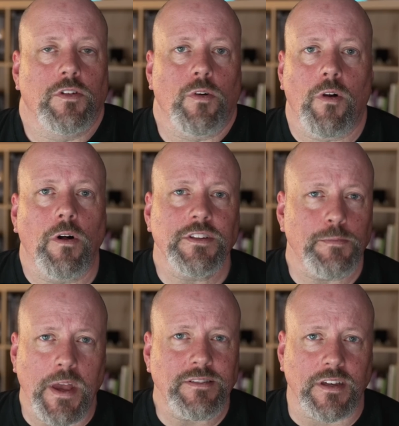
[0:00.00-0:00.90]
there are all these
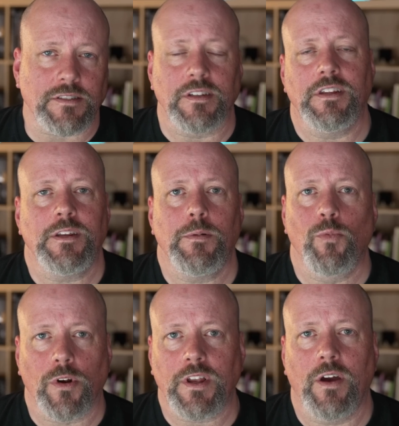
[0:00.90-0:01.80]
basics that need to be
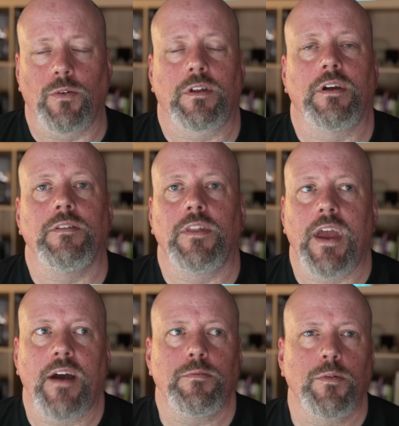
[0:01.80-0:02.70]
worked out, and they
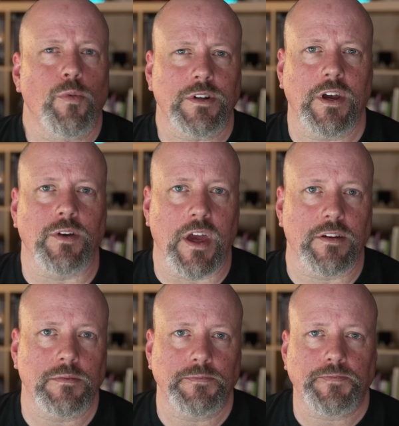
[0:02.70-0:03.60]
haven't been worked out yet.